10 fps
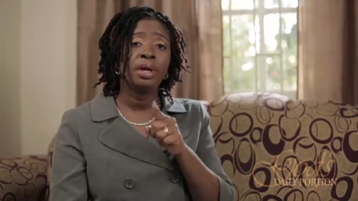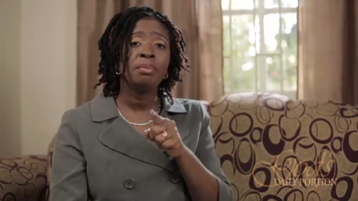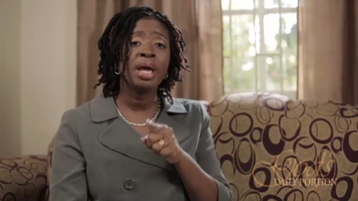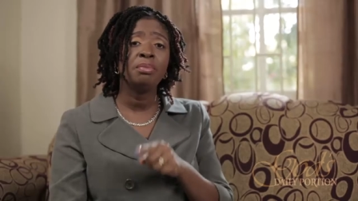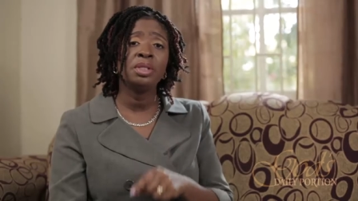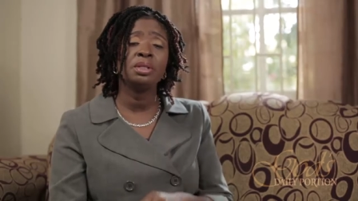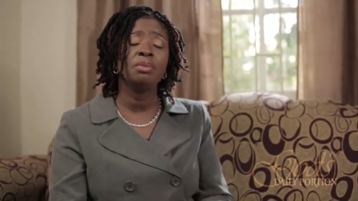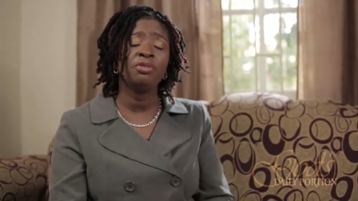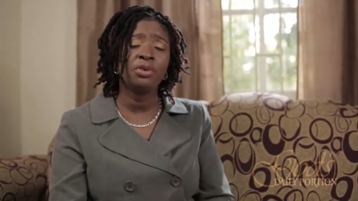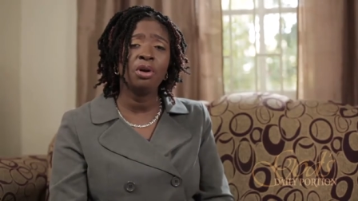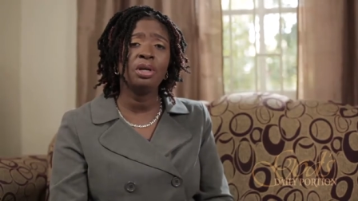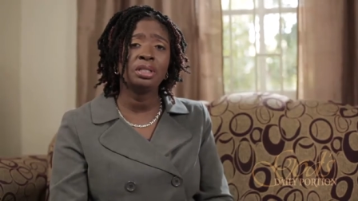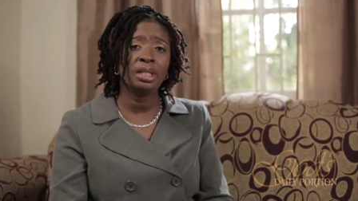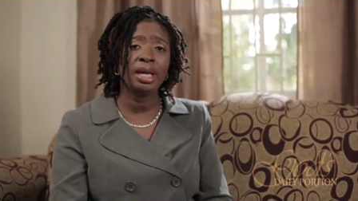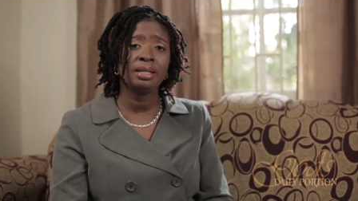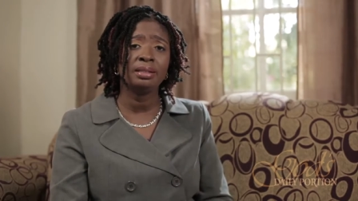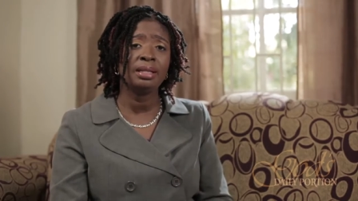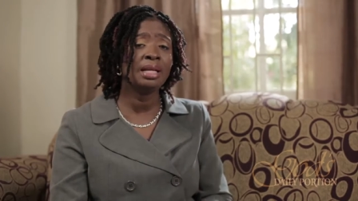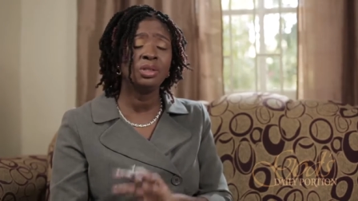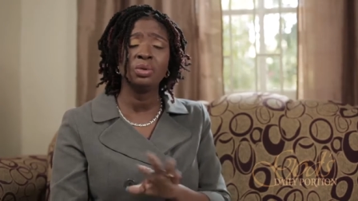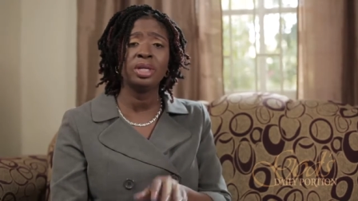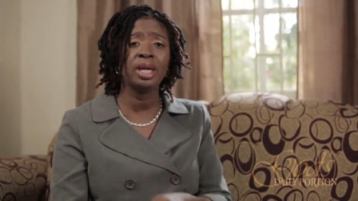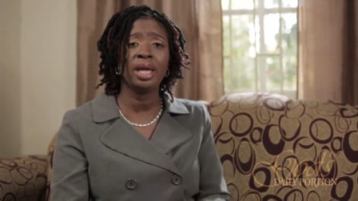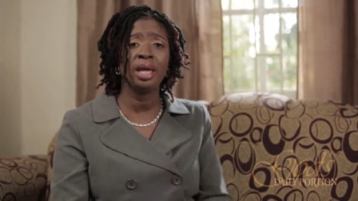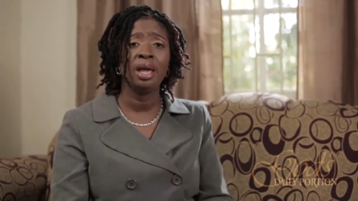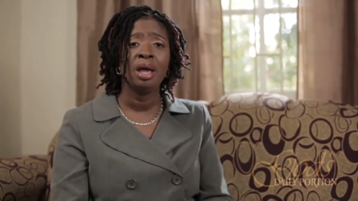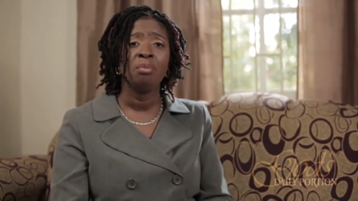There might be some flaws, yes, that's okay.